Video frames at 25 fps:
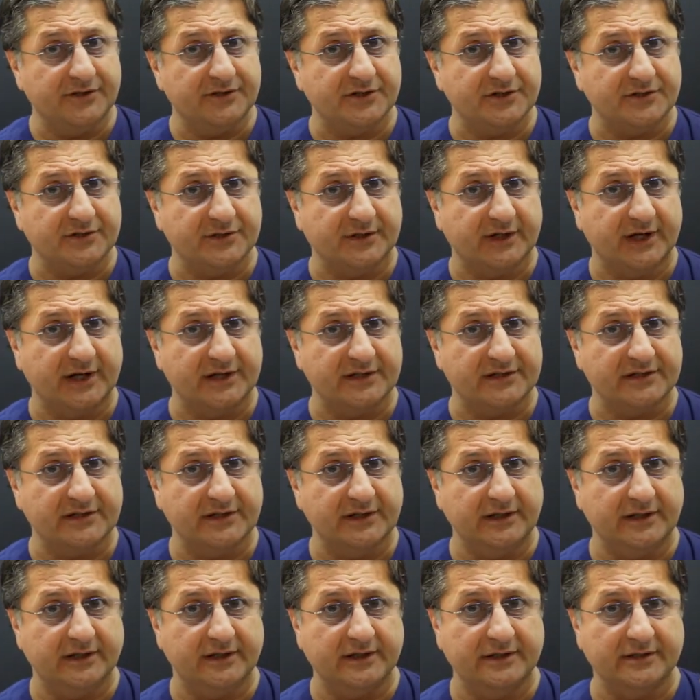as you can
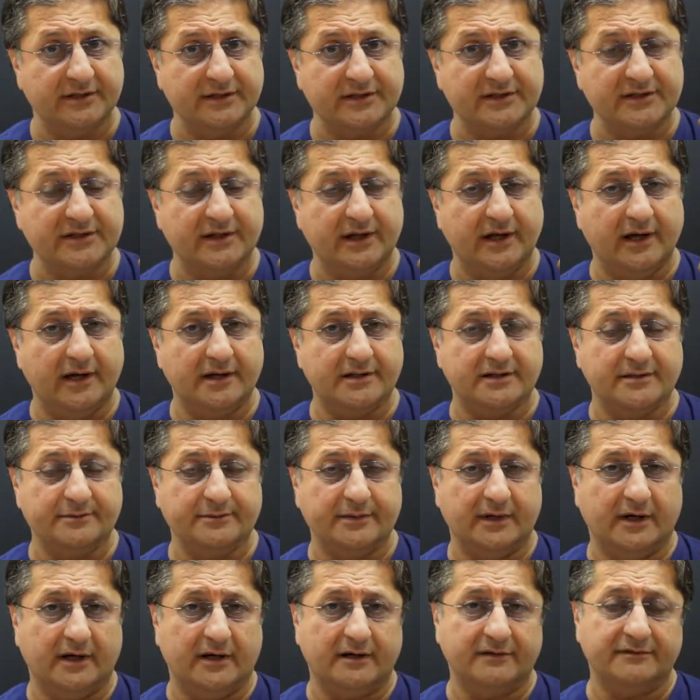see in the slides
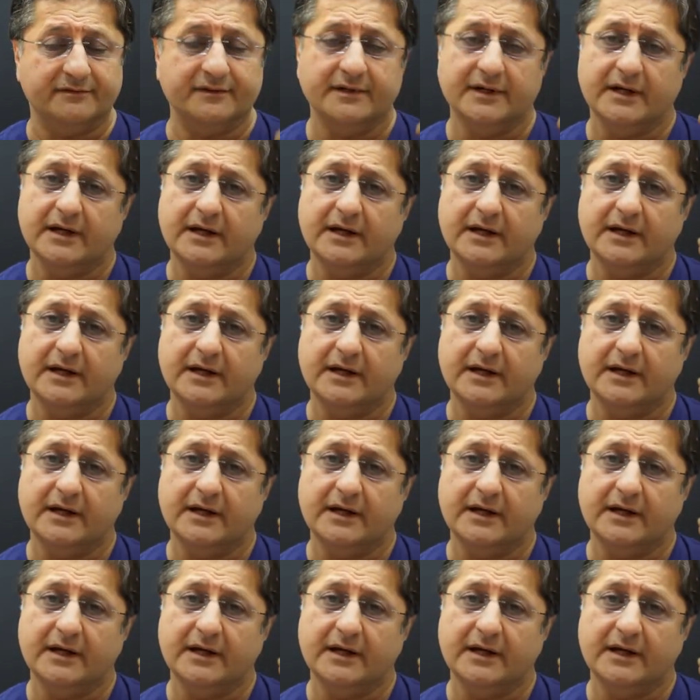above,